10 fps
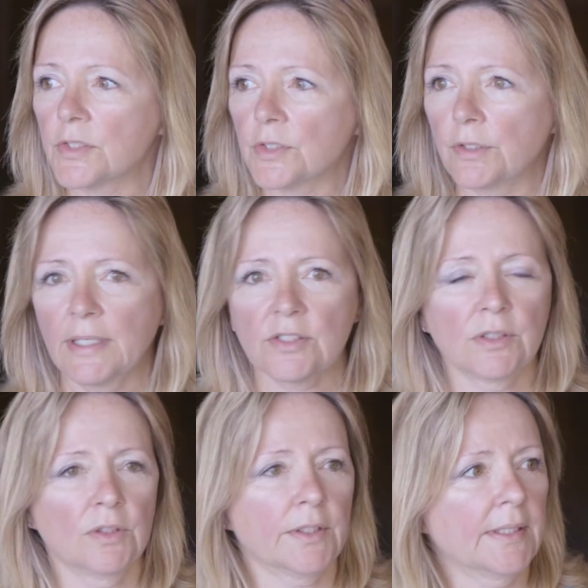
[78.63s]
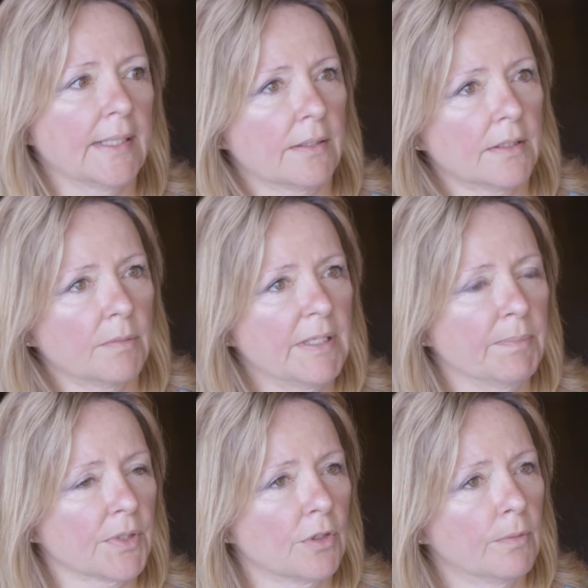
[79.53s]
so you're actually looking out at the
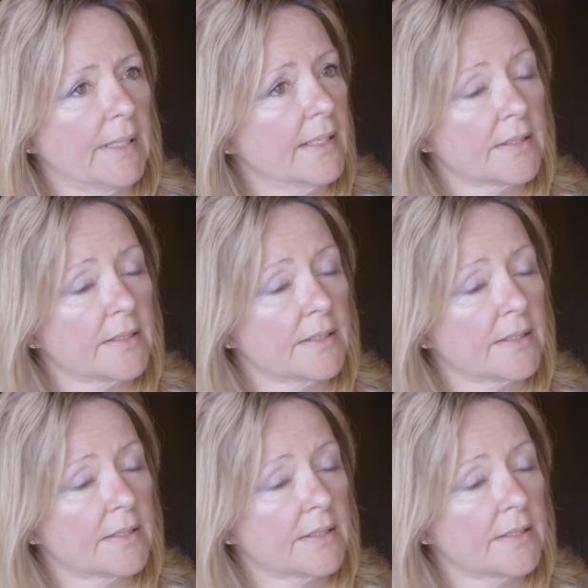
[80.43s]
people going by.